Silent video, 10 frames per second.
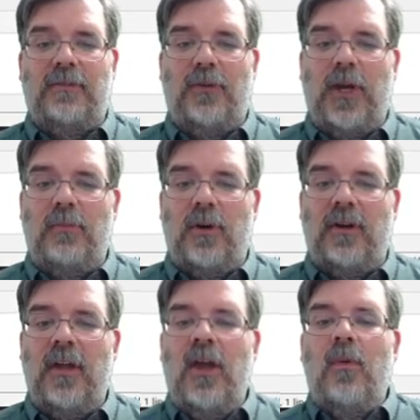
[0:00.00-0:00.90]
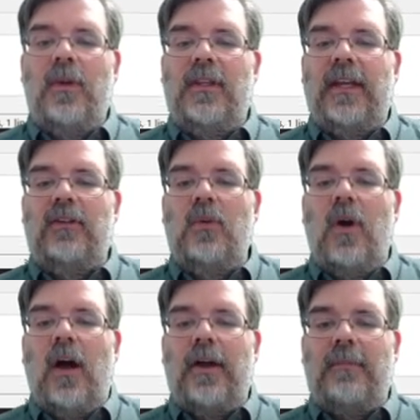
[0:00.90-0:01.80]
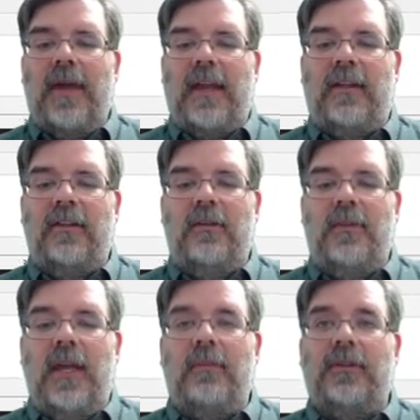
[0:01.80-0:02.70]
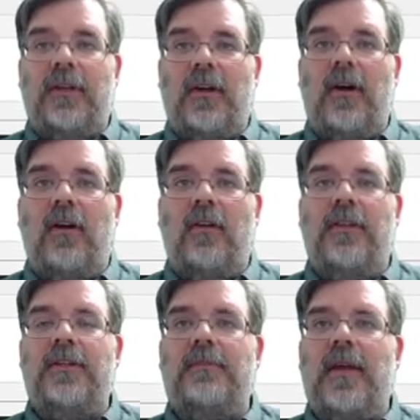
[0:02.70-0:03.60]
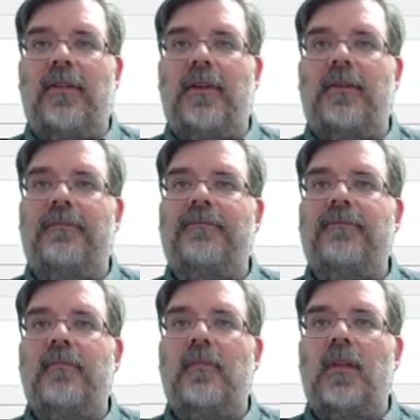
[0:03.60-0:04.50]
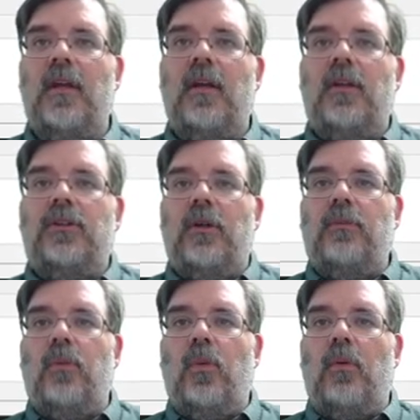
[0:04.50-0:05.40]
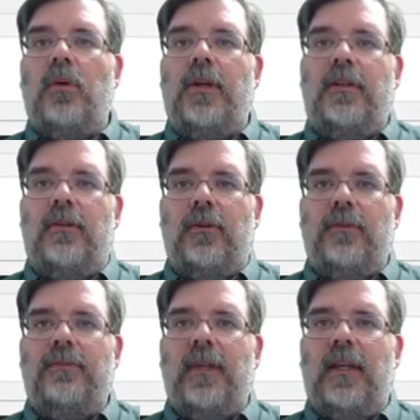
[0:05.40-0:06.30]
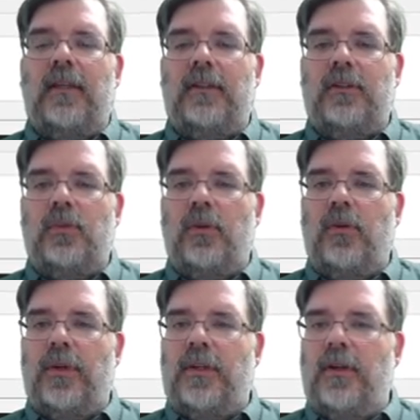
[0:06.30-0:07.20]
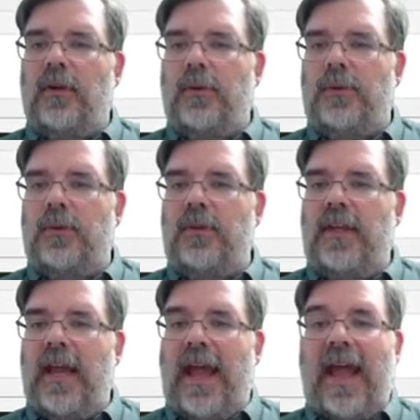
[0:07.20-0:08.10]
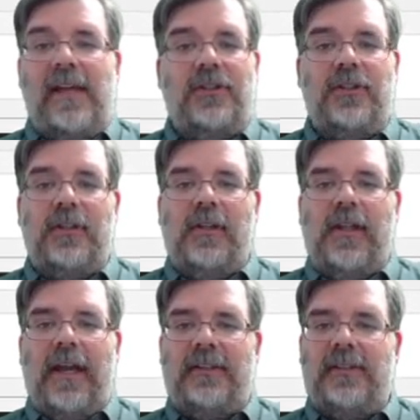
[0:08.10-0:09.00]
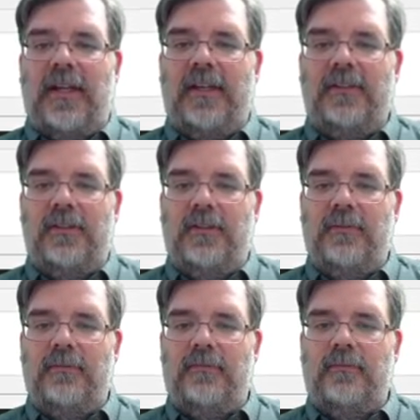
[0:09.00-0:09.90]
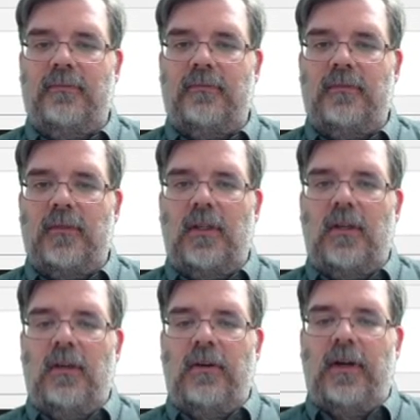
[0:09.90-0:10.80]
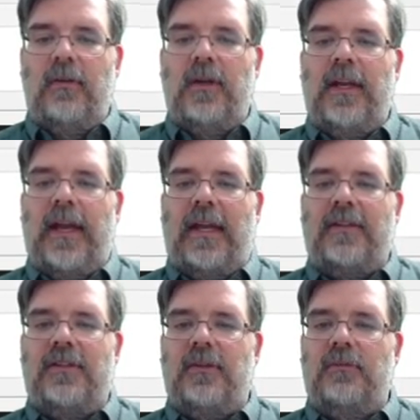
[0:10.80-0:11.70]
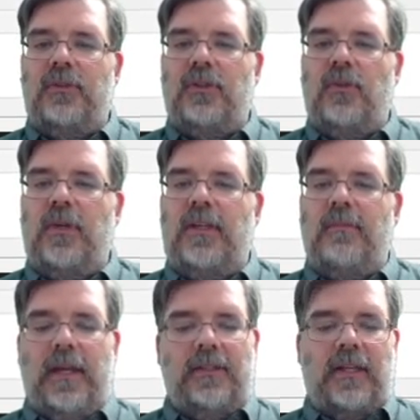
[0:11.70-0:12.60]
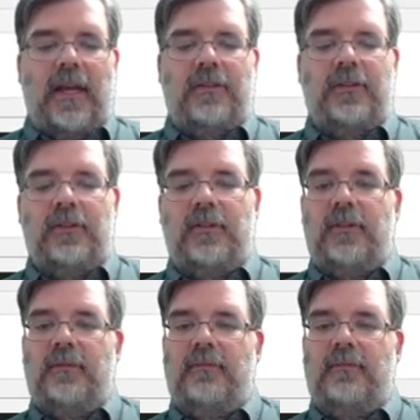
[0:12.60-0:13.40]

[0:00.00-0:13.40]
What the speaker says: framework, we'd like to automatically be able to call this method. So what we're going to do is we're going to go to the action class next. Right, we're going to add some screen-based actions.